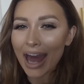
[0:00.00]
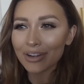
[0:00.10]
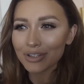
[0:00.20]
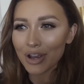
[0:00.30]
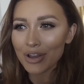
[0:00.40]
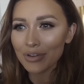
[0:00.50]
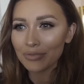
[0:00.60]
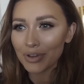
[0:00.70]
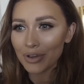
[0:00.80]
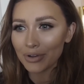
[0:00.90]
And I'll show you
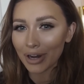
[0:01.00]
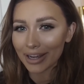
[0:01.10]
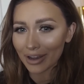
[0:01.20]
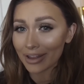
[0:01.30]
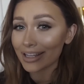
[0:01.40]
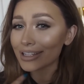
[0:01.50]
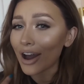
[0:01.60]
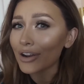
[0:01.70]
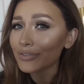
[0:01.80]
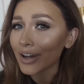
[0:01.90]
the view. Like, it's
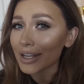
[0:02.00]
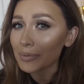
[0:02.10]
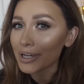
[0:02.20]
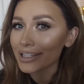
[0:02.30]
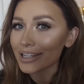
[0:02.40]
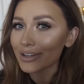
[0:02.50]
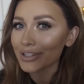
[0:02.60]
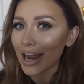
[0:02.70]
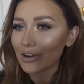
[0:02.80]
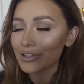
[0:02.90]
kind of funny because it
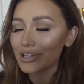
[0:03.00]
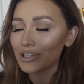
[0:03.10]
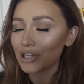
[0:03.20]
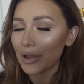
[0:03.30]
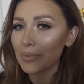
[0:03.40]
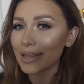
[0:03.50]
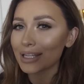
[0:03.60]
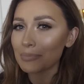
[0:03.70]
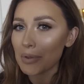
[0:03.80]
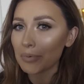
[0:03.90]
looks down to the gym and
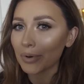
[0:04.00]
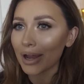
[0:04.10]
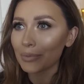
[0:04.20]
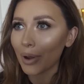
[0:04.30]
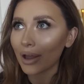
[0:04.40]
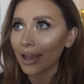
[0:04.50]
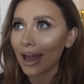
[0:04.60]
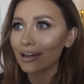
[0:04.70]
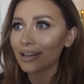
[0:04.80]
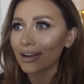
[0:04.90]
there's people, like, working
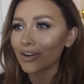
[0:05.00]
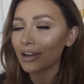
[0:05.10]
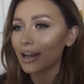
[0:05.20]
out there right